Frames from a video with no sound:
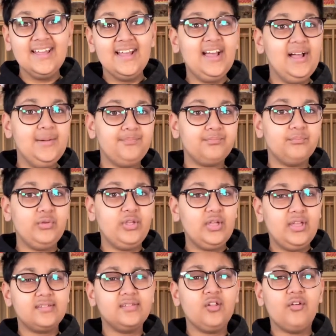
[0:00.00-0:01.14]

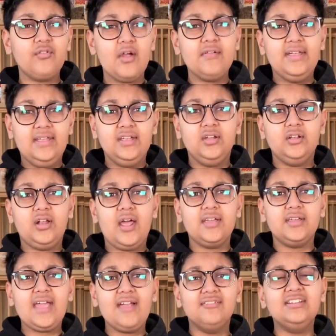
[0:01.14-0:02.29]
It's not very
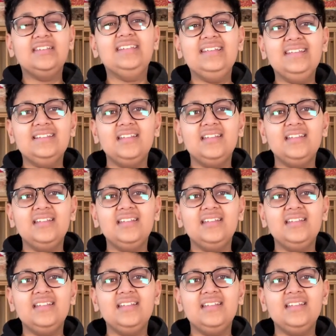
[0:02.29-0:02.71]
guaranteed